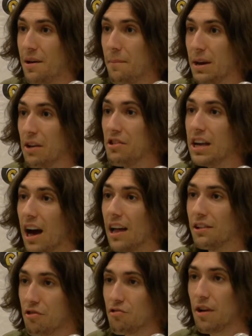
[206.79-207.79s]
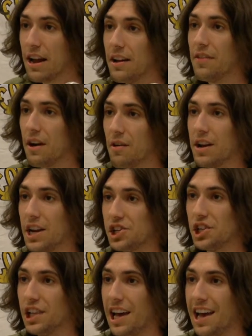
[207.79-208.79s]
Because he got stranded there
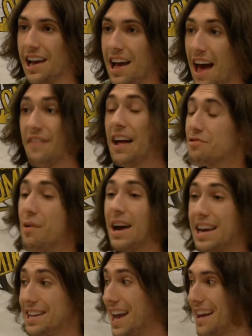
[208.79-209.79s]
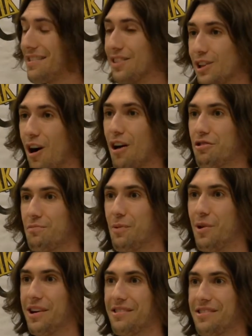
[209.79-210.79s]
initially, and that's why he takes the Lost
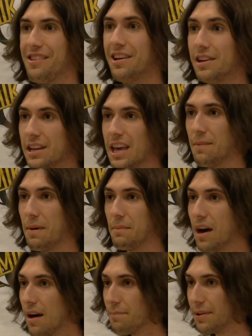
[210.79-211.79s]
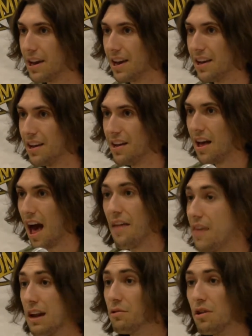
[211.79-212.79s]
Boys to keep him company.
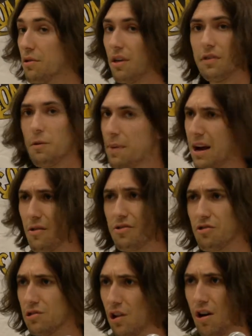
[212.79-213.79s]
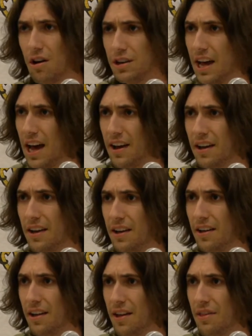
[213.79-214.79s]
And they don't know that their parents are long dead.
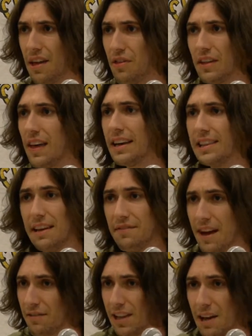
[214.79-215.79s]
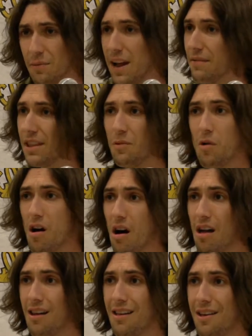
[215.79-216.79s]
They think they can leave Neverland whenever they
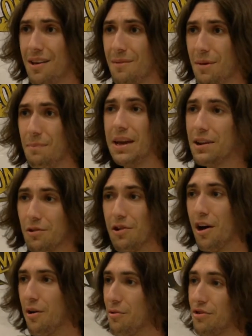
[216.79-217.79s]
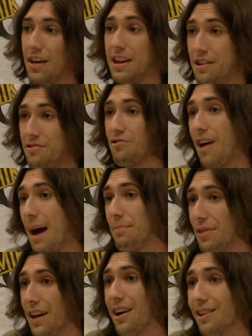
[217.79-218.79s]
want. But Peter knows that he's
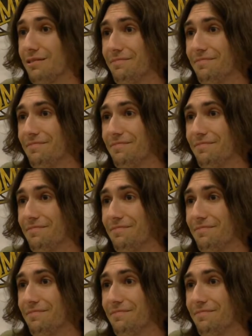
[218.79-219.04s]
trapped there.